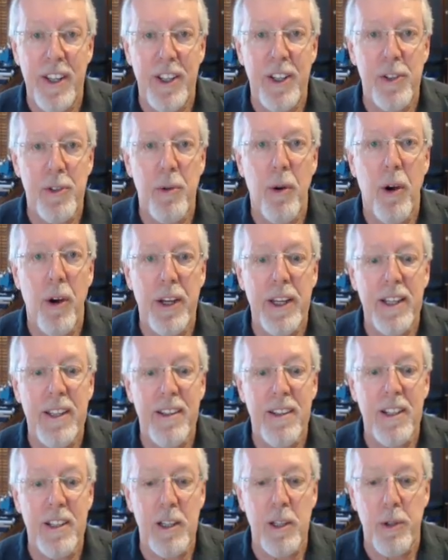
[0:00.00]
in drawing
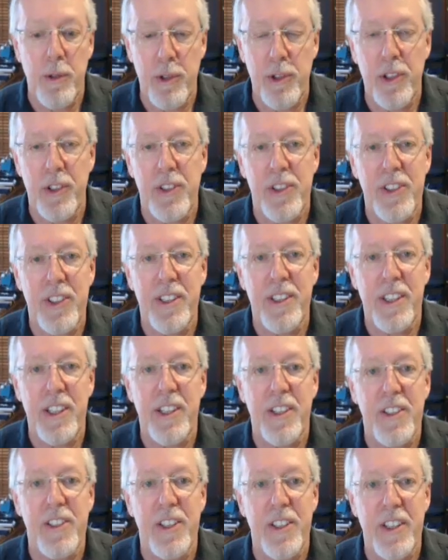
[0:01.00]
conclusions in the
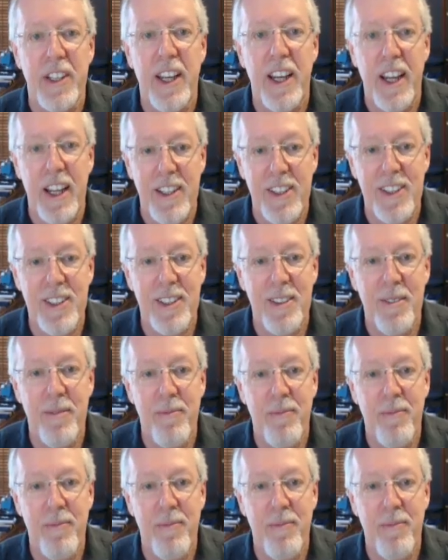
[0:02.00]
instant case?